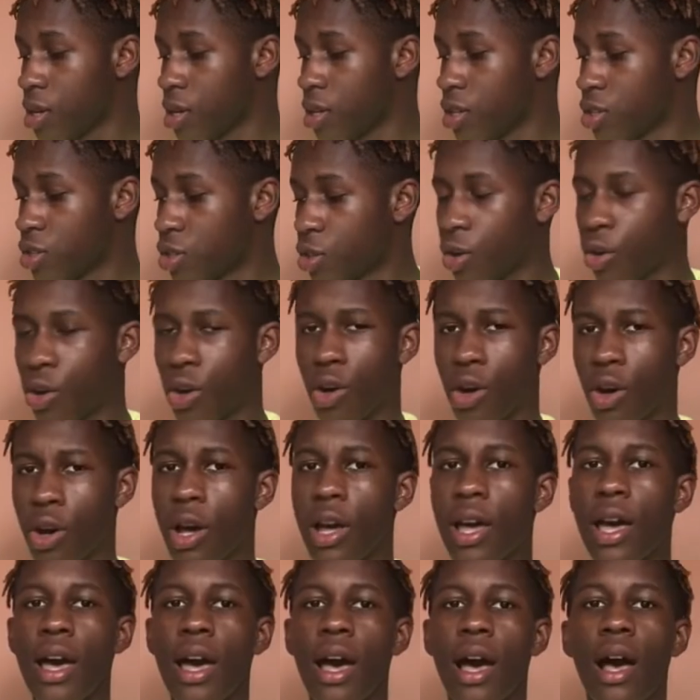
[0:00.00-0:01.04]
So
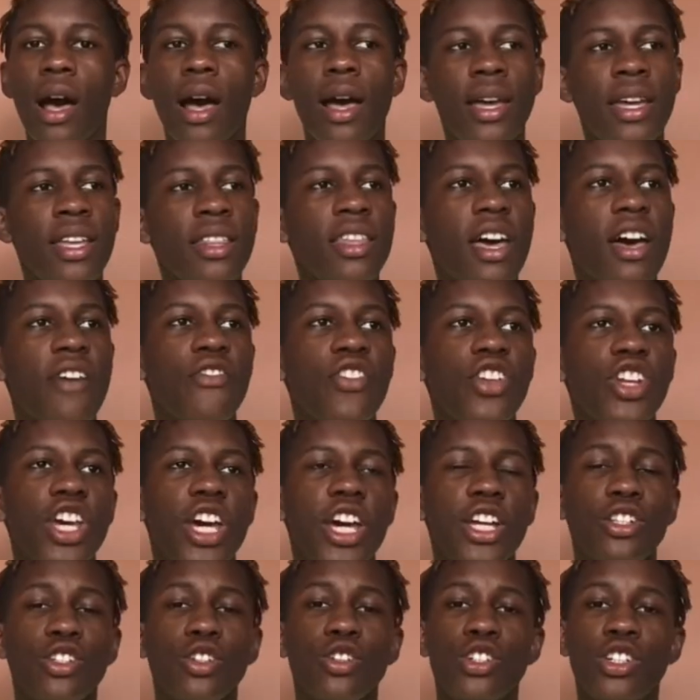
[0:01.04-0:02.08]
in that video
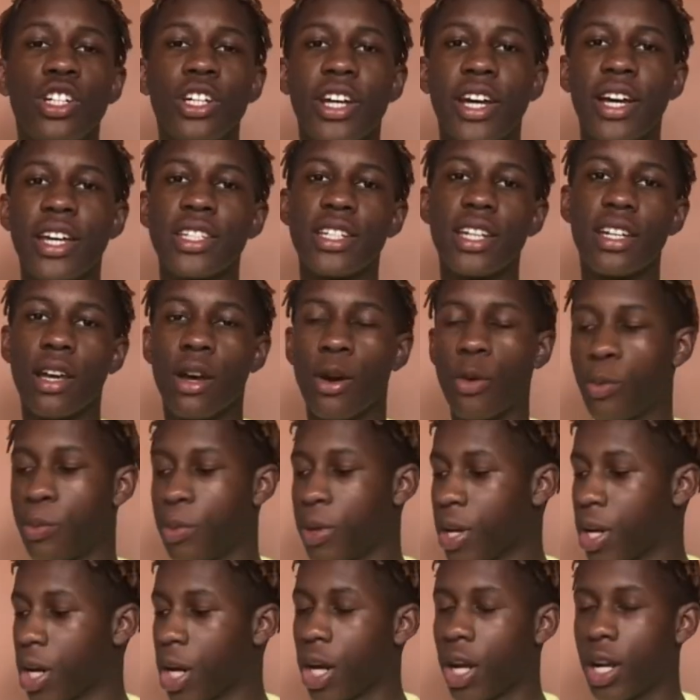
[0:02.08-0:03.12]
I told you guys that I will
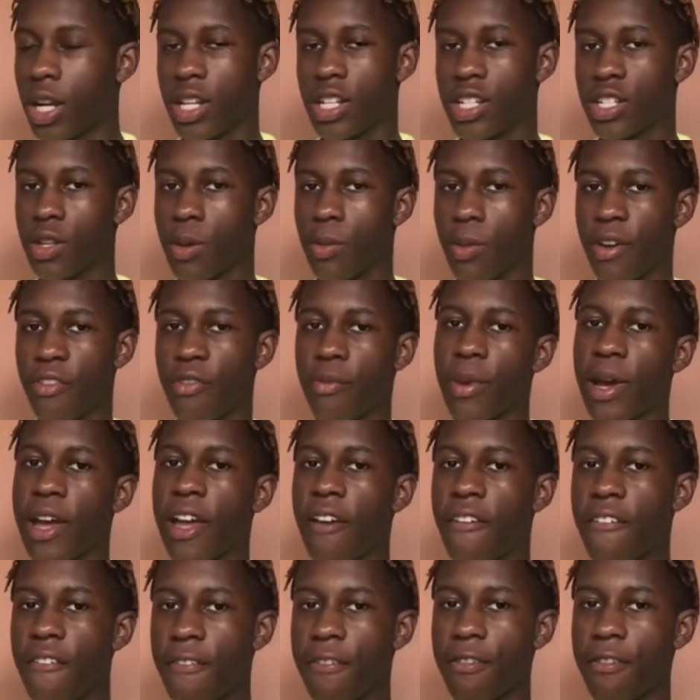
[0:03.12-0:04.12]
be calling some of my